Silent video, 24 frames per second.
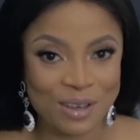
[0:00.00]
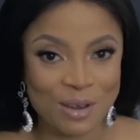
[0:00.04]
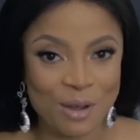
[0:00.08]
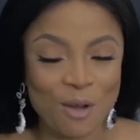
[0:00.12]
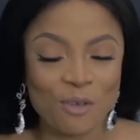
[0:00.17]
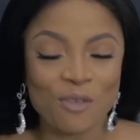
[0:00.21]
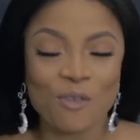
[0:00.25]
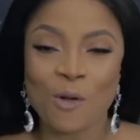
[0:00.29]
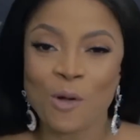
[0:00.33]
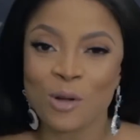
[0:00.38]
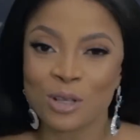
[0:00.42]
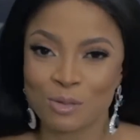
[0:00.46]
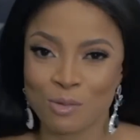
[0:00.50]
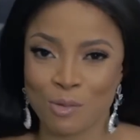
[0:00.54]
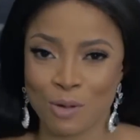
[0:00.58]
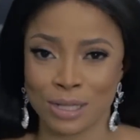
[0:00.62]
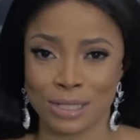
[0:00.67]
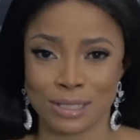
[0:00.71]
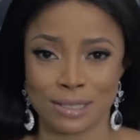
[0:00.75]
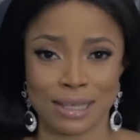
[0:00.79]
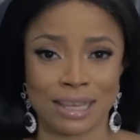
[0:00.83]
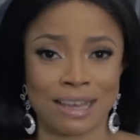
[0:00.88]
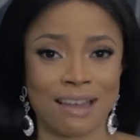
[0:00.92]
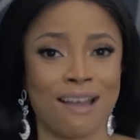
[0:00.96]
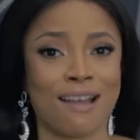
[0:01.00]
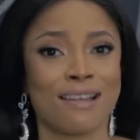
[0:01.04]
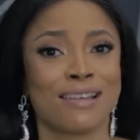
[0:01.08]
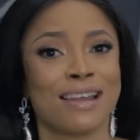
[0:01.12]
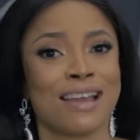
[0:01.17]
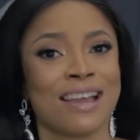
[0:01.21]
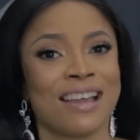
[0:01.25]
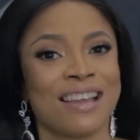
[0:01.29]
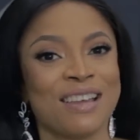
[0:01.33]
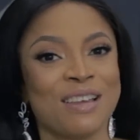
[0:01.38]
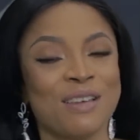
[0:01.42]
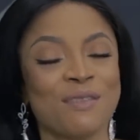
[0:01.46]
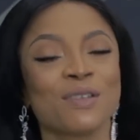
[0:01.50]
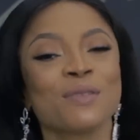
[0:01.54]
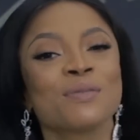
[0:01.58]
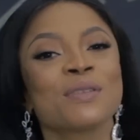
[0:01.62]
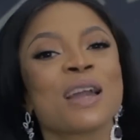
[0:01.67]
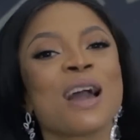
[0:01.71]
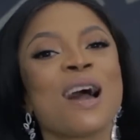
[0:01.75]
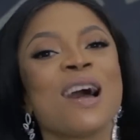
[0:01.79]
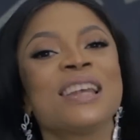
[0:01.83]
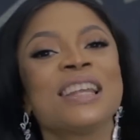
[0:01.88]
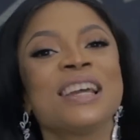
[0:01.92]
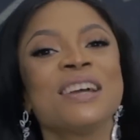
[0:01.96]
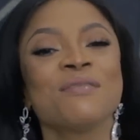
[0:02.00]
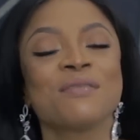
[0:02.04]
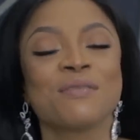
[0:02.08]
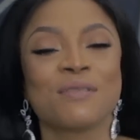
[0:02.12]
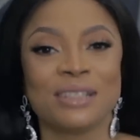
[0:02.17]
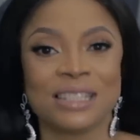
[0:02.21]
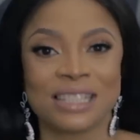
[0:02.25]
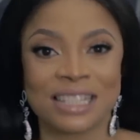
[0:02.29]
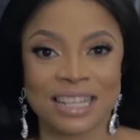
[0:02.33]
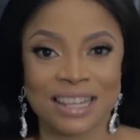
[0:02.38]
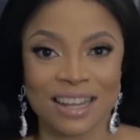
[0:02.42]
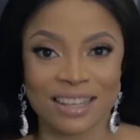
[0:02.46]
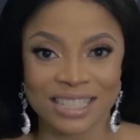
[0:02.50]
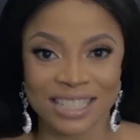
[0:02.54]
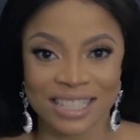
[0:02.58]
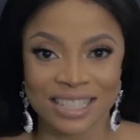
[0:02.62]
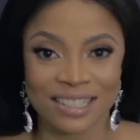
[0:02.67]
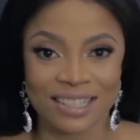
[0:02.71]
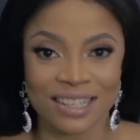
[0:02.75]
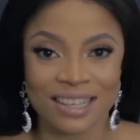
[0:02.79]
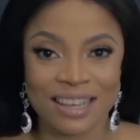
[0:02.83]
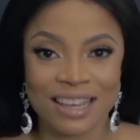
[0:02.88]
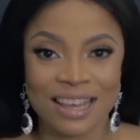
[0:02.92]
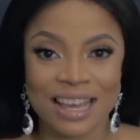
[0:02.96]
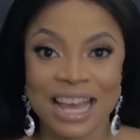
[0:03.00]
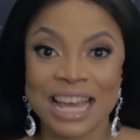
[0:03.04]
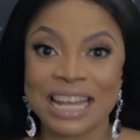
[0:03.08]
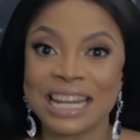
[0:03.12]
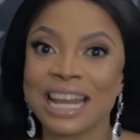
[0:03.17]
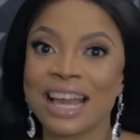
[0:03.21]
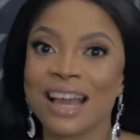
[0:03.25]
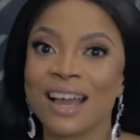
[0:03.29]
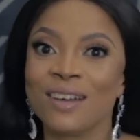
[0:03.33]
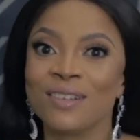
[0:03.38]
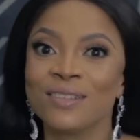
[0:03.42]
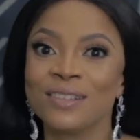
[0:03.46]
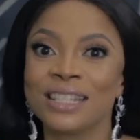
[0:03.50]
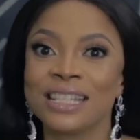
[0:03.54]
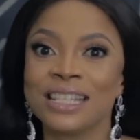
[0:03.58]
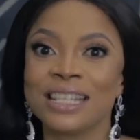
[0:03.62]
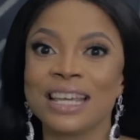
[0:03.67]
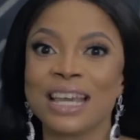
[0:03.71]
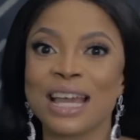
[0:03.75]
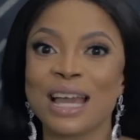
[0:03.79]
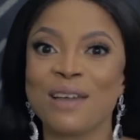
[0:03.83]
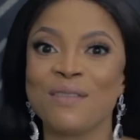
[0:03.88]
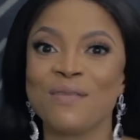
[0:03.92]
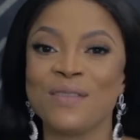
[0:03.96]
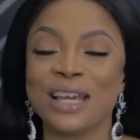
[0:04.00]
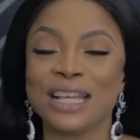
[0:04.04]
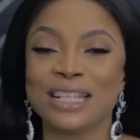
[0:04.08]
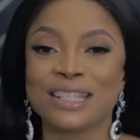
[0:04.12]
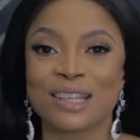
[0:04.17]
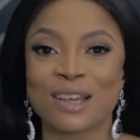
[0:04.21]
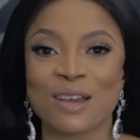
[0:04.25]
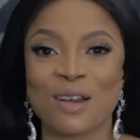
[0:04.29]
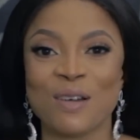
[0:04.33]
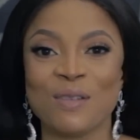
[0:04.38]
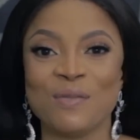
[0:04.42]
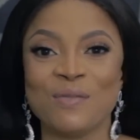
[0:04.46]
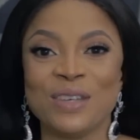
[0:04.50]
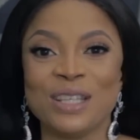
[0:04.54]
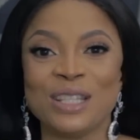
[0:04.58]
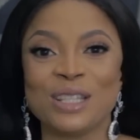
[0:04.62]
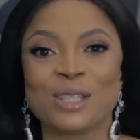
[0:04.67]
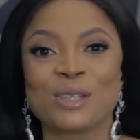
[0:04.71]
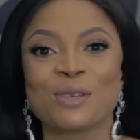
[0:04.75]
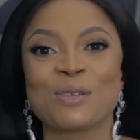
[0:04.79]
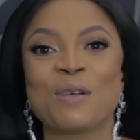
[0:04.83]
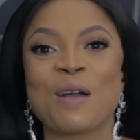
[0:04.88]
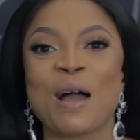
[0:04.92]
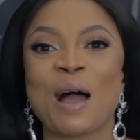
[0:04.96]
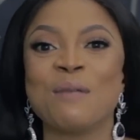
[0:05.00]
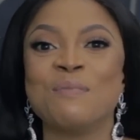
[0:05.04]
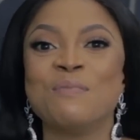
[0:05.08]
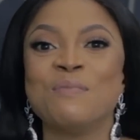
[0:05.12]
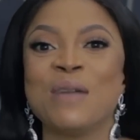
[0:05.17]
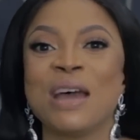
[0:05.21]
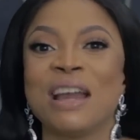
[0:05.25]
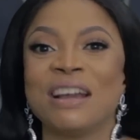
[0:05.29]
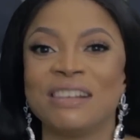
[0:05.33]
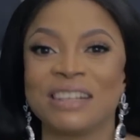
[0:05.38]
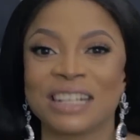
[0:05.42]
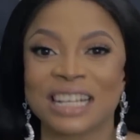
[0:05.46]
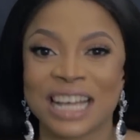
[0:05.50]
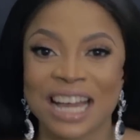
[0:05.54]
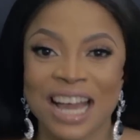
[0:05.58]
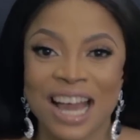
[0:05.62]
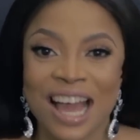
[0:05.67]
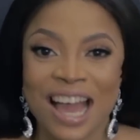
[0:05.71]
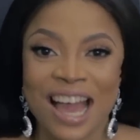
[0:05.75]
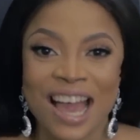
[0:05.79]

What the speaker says: Of course we went to Ghana. From Ghana we went to London. And now TM is coming to America.